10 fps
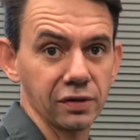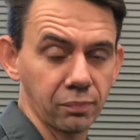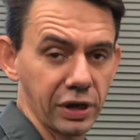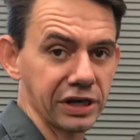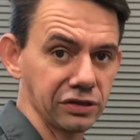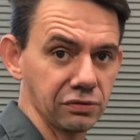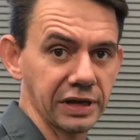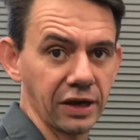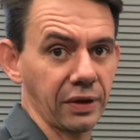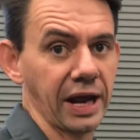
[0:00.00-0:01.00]
breaking you
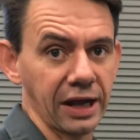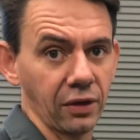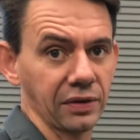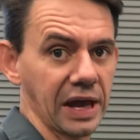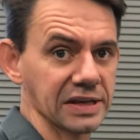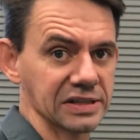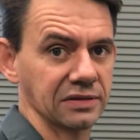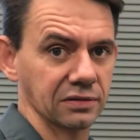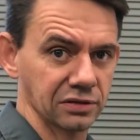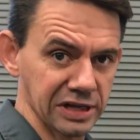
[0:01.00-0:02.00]
down how
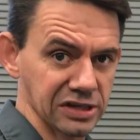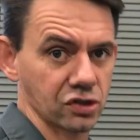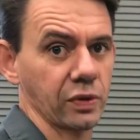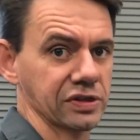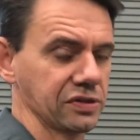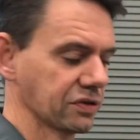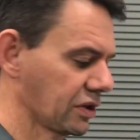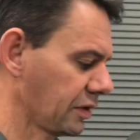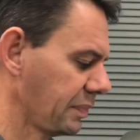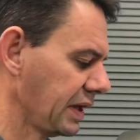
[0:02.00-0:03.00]
that test question is
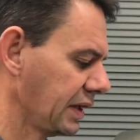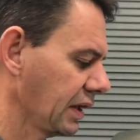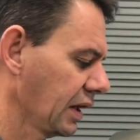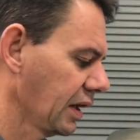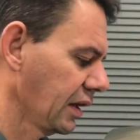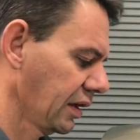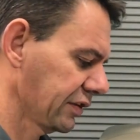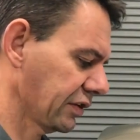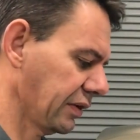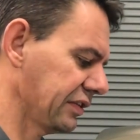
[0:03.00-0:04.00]
going to be.
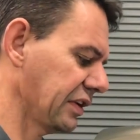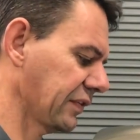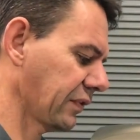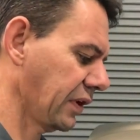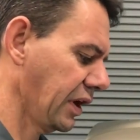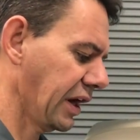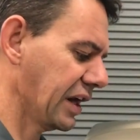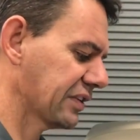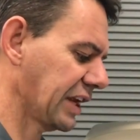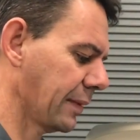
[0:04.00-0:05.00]
So it says an
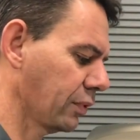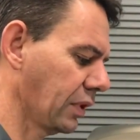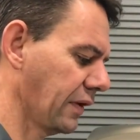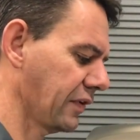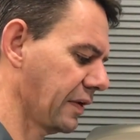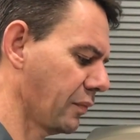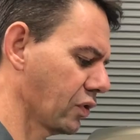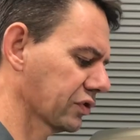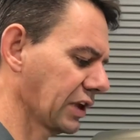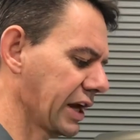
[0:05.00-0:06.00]
example of a
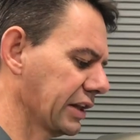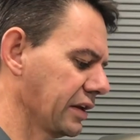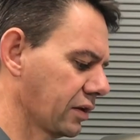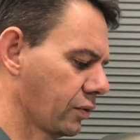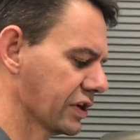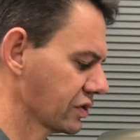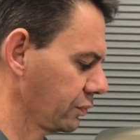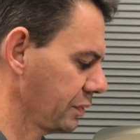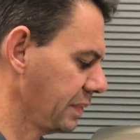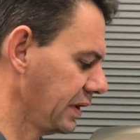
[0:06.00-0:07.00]
most likely question
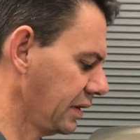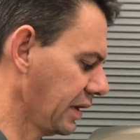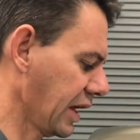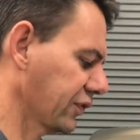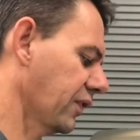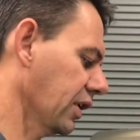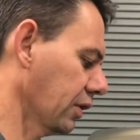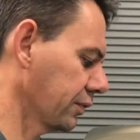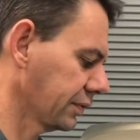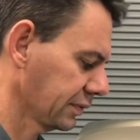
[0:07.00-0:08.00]
would be as
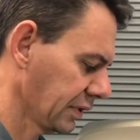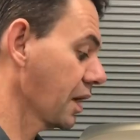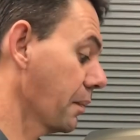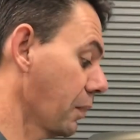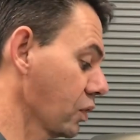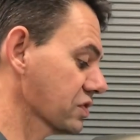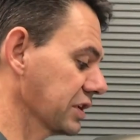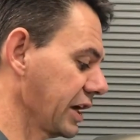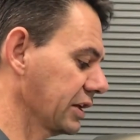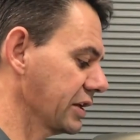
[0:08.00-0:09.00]
follows. Most
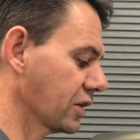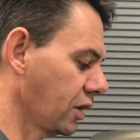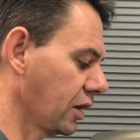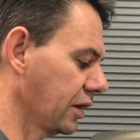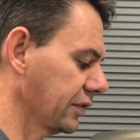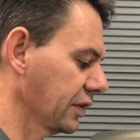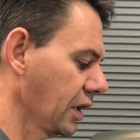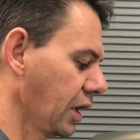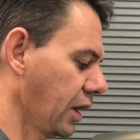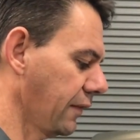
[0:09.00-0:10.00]
likely cause
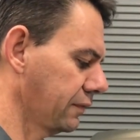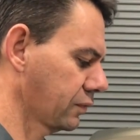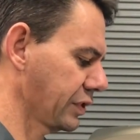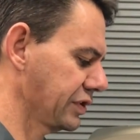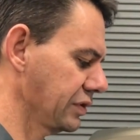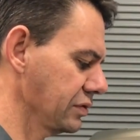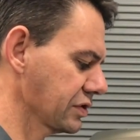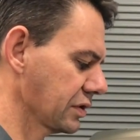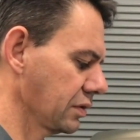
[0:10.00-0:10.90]
of reduced